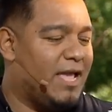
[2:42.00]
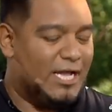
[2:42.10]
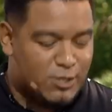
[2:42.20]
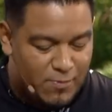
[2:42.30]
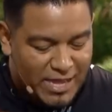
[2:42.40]

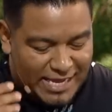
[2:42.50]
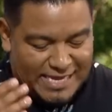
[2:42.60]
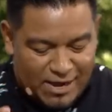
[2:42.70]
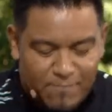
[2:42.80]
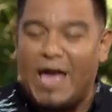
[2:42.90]
And so it's
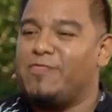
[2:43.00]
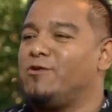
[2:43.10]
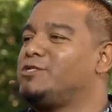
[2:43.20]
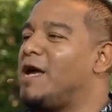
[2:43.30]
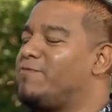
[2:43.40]
out of Matthew
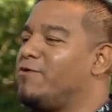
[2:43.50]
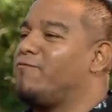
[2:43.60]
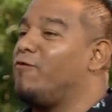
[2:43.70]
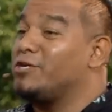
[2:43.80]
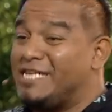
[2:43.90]
chapter
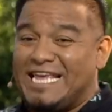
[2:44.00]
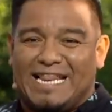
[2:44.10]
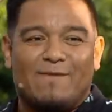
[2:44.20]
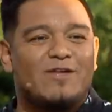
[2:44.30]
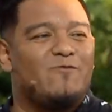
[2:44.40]
14.
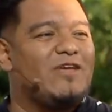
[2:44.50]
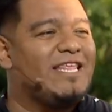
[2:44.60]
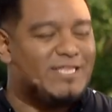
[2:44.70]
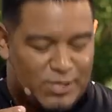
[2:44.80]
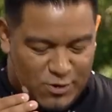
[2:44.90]
I'm going to read
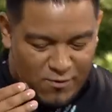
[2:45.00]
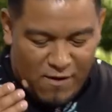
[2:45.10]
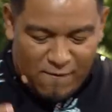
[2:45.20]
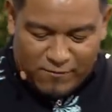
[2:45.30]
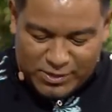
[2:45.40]
it to you,
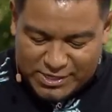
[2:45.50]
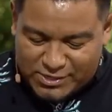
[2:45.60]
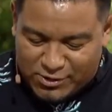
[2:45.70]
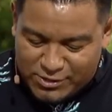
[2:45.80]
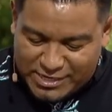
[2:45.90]
verses
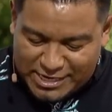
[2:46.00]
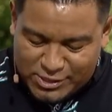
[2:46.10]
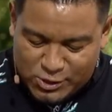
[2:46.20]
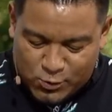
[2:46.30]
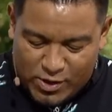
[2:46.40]
13
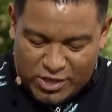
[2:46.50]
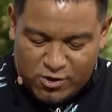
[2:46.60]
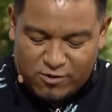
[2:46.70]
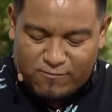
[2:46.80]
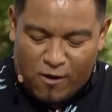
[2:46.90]
to 20. You
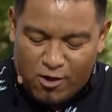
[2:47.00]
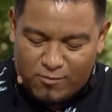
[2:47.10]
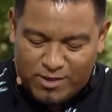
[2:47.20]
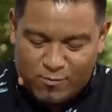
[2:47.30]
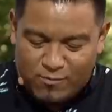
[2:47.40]
can follow
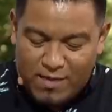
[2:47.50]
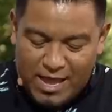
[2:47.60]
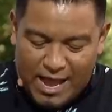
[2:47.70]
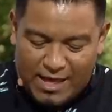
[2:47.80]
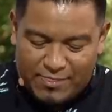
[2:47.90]
me
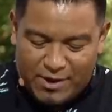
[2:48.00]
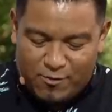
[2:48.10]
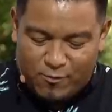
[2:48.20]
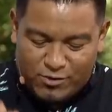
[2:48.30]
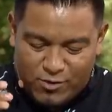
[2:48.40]
there
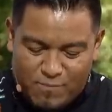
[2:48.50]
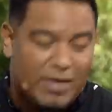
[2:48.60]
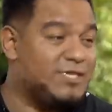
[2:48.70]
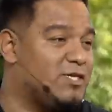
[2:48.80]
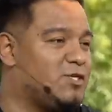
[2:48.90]
with your
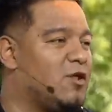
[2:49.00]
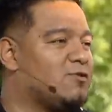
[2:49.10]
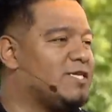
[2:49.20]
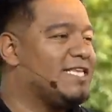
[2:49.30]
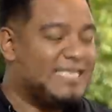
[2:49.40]
message
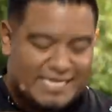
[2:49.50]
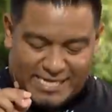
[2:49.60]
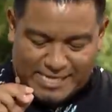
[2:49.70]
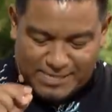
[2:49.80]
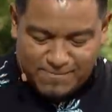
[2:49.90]
notes. And it says
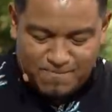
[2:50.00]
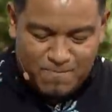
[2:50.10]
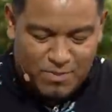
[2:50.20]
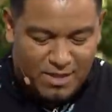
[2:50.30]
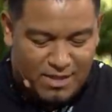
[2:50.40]
this:
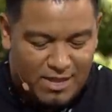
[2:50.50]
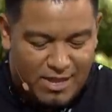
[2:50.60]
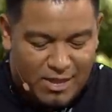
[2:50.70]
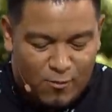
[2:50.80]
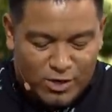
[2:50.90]

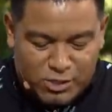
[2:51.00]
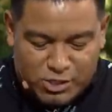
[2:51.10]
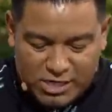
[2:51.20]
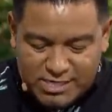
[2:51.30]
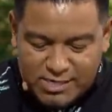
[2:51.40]
when
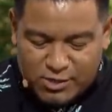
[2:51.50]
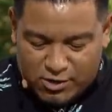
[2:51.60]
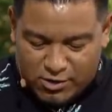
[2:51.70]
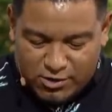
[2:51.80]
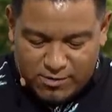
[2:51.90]
Jesus
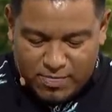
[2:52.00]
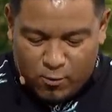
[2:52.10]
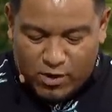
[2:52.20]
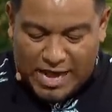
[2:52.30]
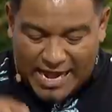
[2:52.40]
heard
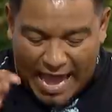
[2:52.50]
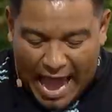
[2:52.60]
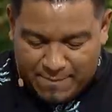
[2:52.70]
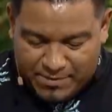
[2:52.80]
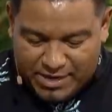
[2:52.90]
what had
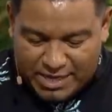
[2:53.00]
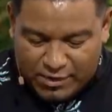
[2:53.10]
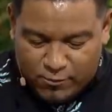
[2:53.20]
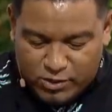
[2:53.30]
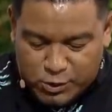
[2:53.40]
happened, he
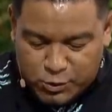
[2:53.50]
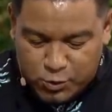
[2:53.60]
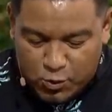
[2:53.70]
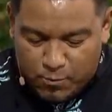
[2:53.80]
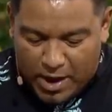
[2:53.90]

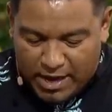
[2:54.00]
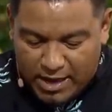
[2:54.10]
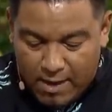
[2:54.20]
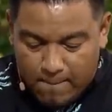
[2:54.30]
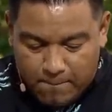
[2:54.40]
withdrew by
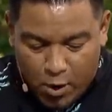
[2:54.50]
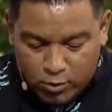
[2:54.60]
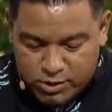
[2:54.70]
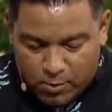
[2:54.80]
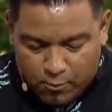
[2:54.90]

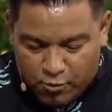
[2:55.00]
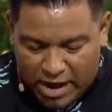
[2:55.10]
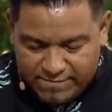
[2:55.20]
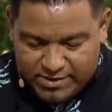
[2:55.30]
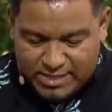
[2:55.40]
boat
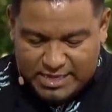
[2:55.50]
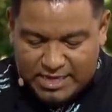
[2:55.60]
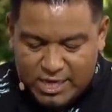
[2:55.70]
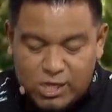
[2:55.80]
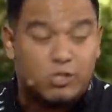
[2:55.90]

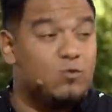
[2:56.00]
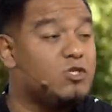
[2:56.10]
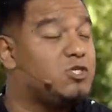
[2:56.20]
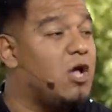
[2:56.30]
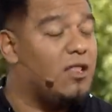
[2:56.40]
privately to a
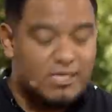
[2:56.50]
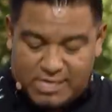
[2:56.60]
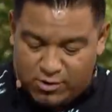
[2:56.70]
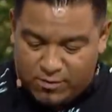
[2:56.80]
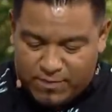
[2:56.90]

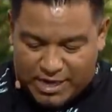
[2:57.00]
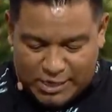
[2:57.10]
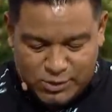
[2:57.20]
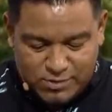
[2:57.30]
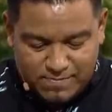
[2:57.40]
solitary
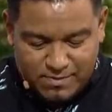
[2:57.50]
place.